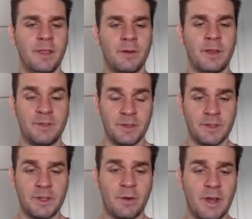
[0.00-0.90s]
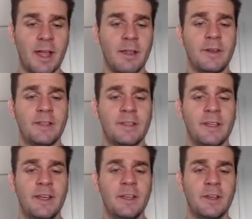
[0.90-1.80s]
it gives you the total
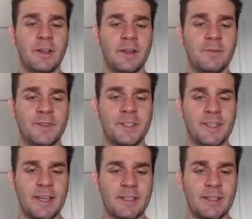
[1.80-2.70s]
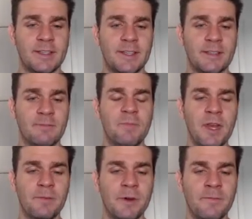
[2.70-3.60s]
calories. You're going to stick to this as a
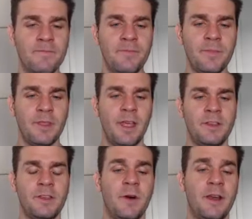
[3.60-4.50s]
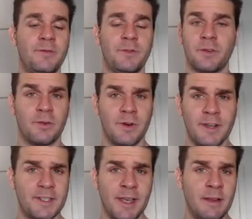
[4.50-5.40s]
minimum, and you might have to
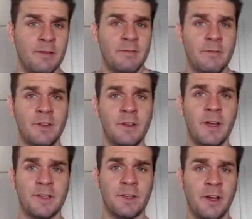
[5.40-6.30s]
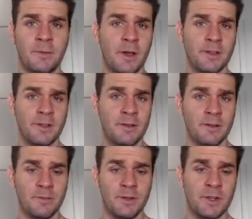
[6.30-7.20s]
increase that, as time goes
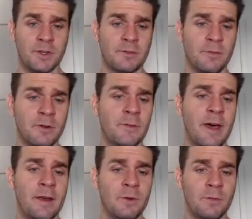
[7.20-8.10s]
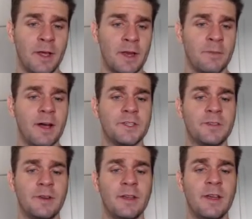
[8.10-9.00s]
on, which I talk more about in Meal Planning
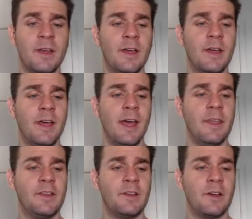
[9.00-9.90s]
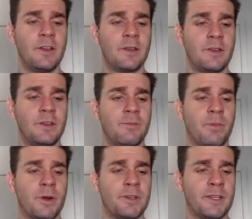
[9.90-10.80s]
Mastery. And then you got your
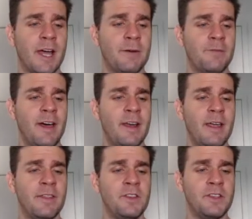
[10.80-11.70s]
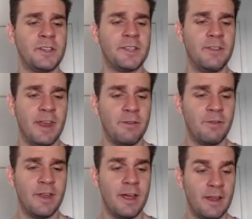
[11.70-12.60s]
protein, carb, fat, and then you just hit that
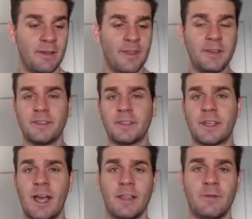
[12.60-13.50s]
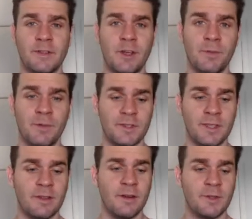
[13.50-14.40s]
every day. That's the calorie surplus
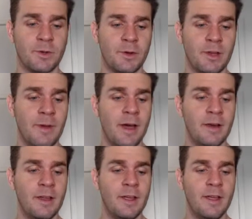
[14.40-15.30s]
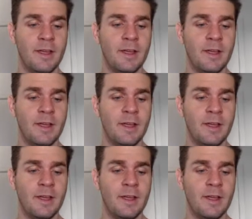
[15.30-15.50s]
thing that I was talking about